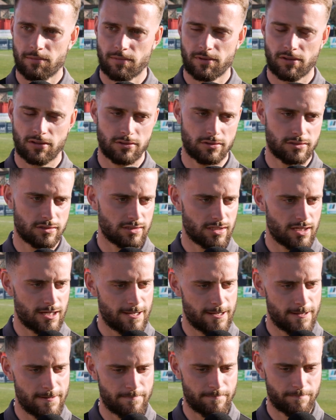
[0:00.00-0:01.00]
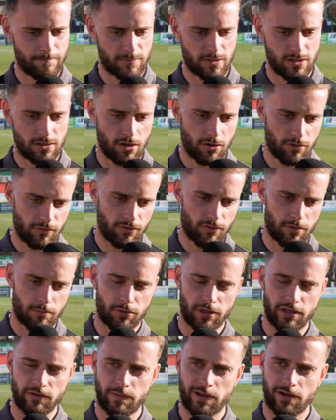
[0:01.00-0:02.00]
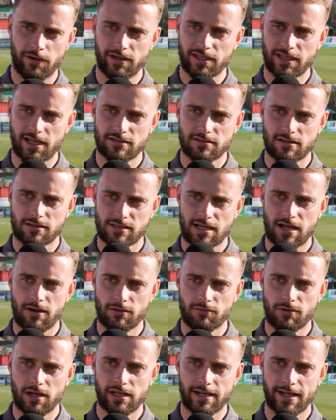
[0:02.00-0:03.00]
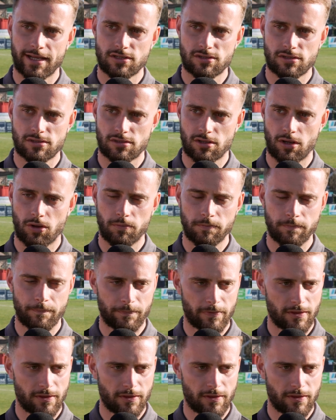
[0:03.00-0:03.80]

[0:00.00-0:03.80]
because for a brief period it gets us out of the relegation zone.